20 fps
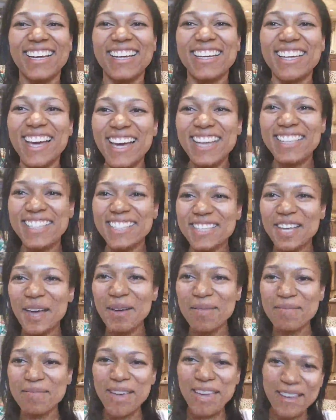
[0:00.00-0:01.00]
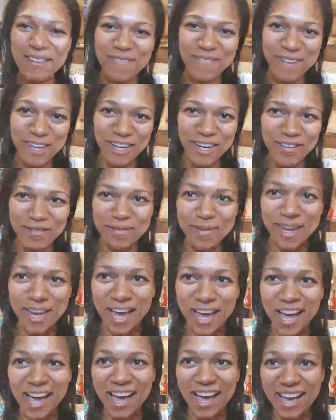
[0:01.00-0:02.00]
Guys, stop making fun of my
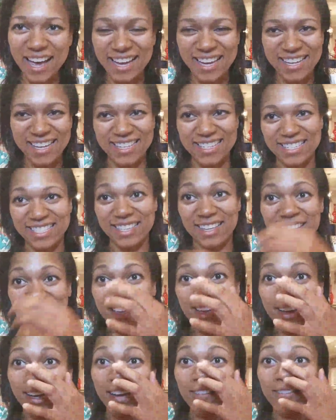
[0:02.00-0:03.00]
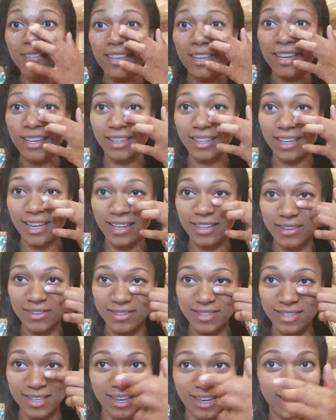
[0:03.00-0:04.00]
eyes. I'm going to have to get
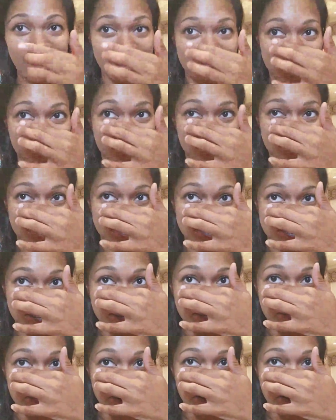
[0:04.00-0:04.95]
those deep